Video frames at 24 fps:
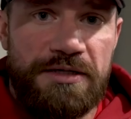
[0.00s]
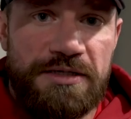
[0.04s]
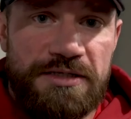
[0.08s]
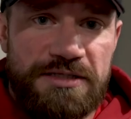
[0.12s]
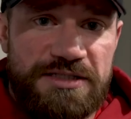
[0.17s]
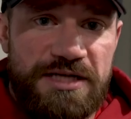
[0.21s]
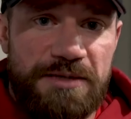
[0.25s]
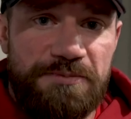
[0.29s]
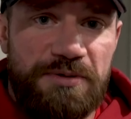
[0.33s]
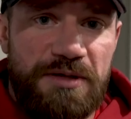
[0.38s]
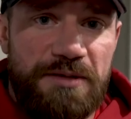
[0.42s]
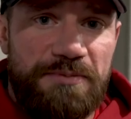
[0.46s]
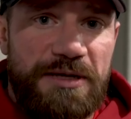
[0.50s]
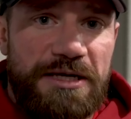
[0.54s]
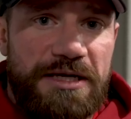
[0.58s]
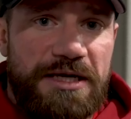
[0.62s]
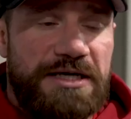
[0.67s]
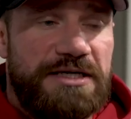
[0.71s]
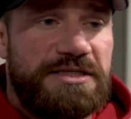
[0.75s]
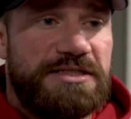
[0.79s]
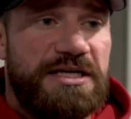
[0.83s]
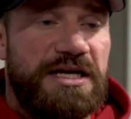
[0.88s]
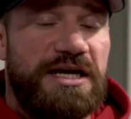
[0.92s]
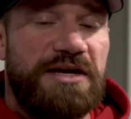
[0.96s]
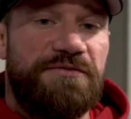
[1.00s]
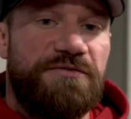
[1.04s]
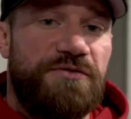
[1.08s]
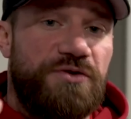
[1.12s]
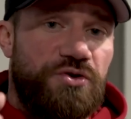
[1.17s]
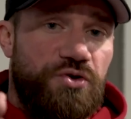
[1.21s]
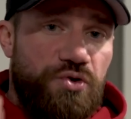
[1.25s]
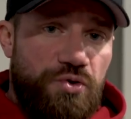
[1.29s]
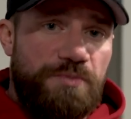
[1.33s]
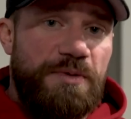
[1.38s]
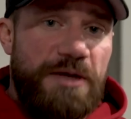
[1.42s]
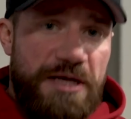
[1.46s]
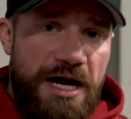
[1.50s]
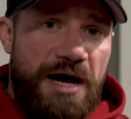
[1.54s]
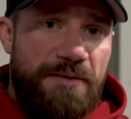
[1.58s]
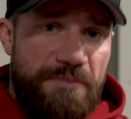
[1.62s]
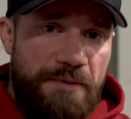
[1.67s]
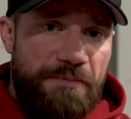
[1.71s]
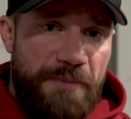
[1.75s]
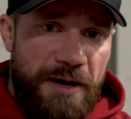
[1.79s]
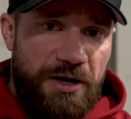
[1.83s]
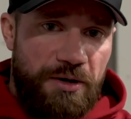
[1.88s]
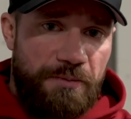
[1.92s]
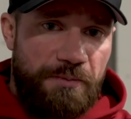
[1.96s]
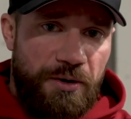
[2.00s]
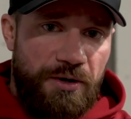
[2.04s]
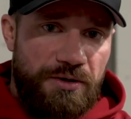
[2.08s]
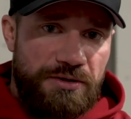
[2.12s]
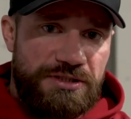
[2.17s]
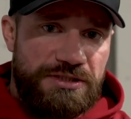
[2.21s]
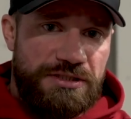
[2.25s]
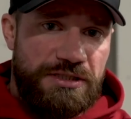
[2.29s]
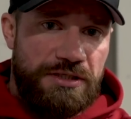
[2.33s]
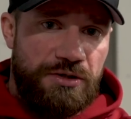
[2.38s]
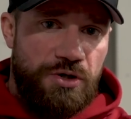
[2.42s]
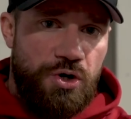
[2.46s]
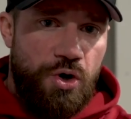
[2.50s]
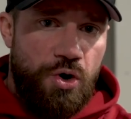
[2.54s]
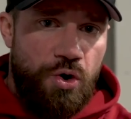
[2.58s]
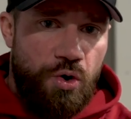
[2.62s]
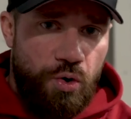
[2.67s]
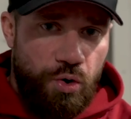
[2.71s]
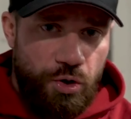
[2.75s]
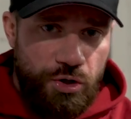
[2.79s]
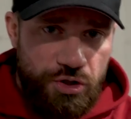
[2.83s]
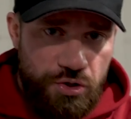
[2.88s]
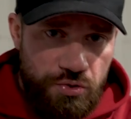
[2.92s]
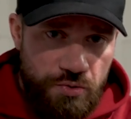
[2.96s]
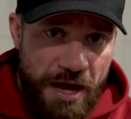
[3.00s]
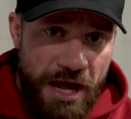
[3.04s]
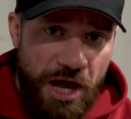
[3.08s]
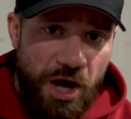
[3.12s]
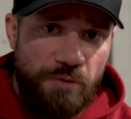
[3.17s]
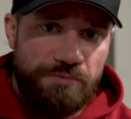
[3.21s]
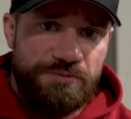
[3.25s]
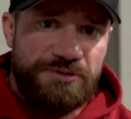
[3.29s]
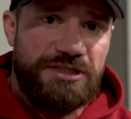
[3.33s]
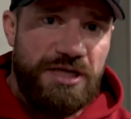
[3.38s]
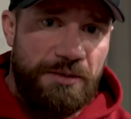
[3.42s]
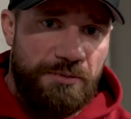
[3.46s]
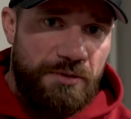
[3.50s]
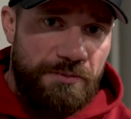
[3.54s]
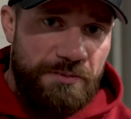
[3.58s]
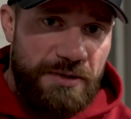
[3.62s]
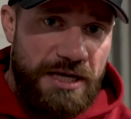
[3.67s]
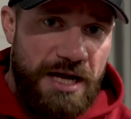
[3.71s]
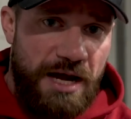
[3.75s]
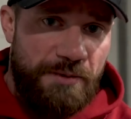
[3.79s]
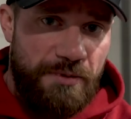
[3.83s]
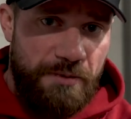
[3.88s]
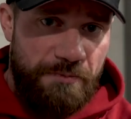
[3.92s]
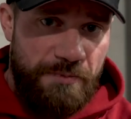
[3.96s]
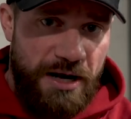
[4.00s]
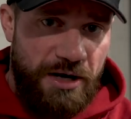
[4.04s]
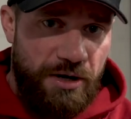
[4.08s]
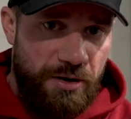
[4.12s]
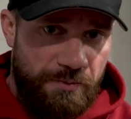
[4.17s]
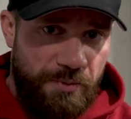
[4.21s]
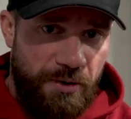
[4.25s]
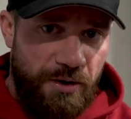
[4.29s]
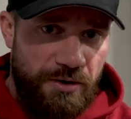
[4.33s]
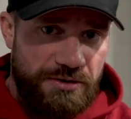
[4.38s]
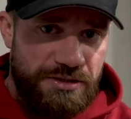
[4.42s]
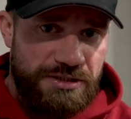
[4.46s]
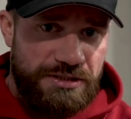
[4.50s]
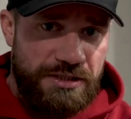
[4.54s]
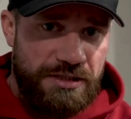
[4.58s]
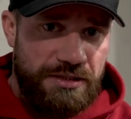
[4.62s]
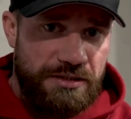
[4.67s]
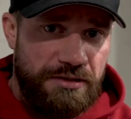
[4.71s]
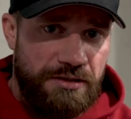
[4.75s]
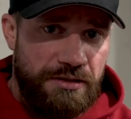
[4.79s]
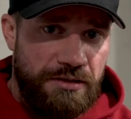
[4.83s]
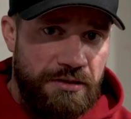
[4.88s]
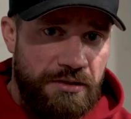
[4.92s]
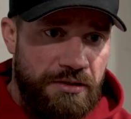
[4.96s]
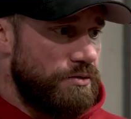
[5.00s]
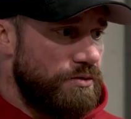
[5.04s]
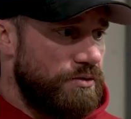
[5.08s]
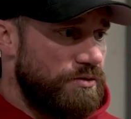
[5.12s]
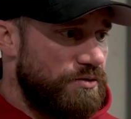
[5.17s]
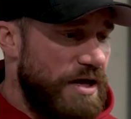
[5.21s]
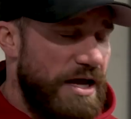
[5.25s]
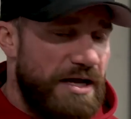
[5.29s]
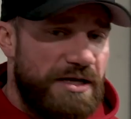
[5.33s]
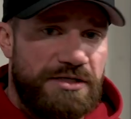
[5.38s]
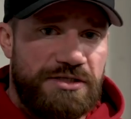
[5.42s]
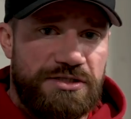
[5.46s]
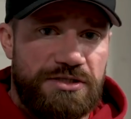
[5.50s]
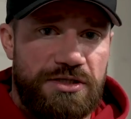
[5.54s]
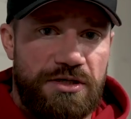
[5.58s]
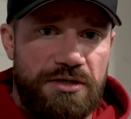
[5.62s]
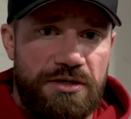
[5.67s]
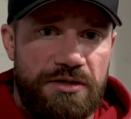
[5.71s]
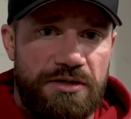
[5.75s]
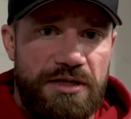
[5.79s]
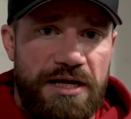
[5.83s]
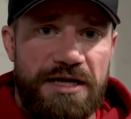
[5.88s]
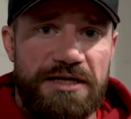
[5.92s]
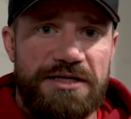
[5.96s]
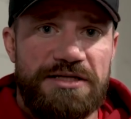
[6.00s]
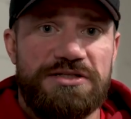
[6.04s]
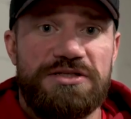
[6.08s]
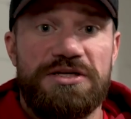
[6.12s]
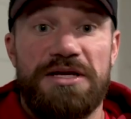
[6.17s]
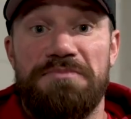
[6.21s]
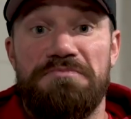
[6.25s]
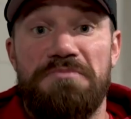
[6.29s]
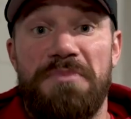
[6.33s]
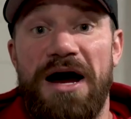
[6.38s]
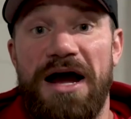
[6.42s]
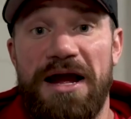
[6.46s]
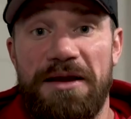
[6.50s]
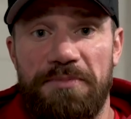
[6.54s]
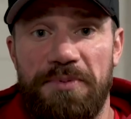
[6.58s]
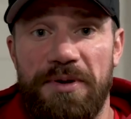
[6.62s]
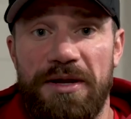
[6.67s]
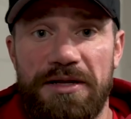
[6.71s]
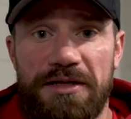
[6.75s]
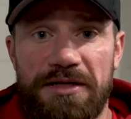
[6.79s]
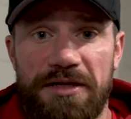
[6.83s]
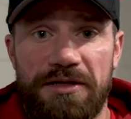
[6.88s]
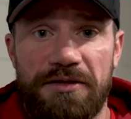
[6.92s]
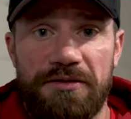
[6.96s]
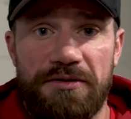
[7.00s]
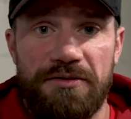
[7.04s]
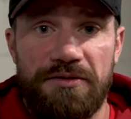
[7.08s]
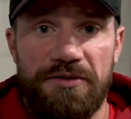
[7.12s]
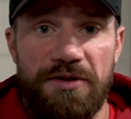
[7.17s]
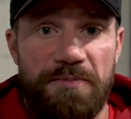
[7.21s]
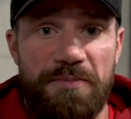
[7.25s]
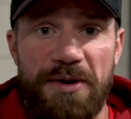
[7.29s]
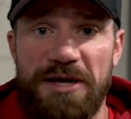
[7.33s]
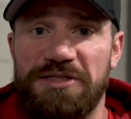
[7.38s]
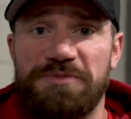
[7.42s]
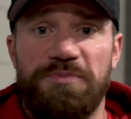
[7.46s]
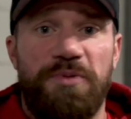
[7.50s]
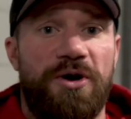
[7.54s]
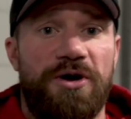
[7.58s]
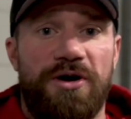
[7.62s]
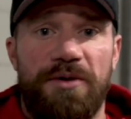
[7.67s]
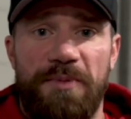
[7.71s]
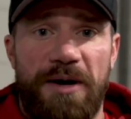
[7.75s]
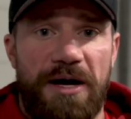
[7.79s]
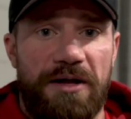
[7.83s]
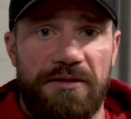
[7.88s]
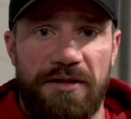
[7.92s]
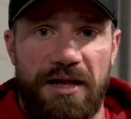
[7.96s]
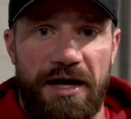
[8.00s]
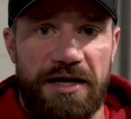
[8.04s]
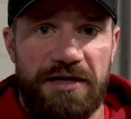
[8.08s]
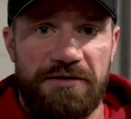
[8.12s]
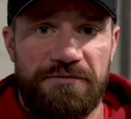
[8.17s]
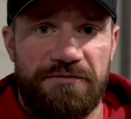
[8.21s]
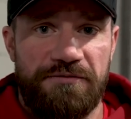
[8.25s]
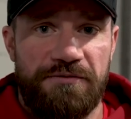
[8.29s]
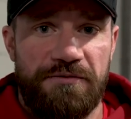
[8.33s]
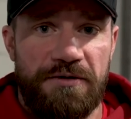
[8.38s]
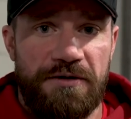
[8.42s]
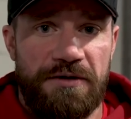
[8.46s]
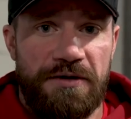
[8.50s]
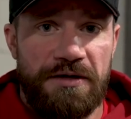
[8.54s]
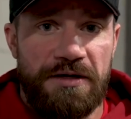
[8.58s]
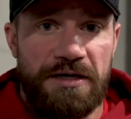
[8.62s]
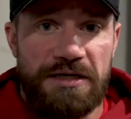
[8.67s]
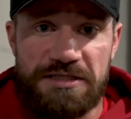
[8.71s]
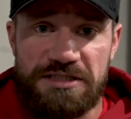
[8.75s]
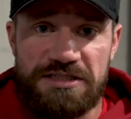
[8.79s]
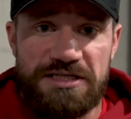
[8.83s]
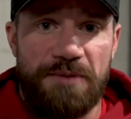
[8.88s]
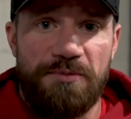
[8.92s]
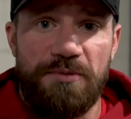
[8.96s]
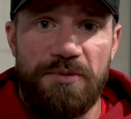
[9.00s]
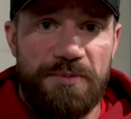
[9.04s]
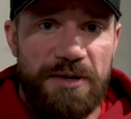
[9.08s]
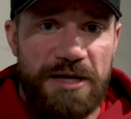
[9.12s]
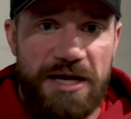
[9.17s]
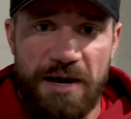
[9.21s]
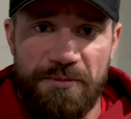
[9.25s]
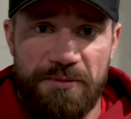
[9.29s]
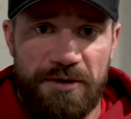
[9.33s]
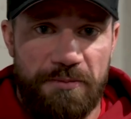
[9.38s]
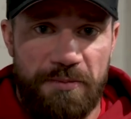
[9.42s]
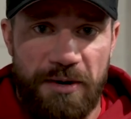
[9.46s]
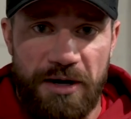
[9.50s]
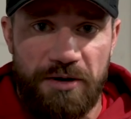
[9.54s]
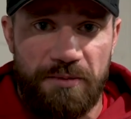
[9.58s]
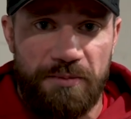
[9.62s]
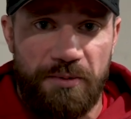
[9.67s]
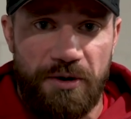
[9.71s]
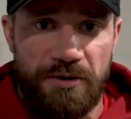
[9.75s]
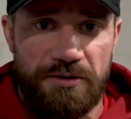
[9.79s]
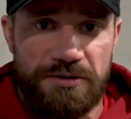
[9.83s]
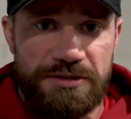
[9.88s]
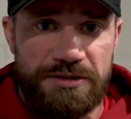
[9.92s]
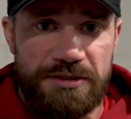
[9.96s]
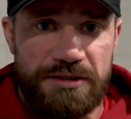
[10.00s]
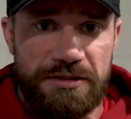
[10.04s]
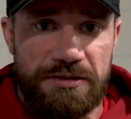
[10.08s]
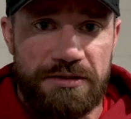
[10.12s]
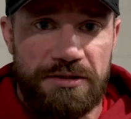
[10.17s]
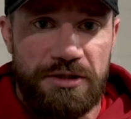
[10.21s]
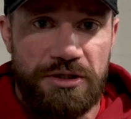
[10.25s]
Simply because if you become a better person or you help someone become a better person, that is, the, that is, in my opinion, the best part about life, is someone becoming a better person.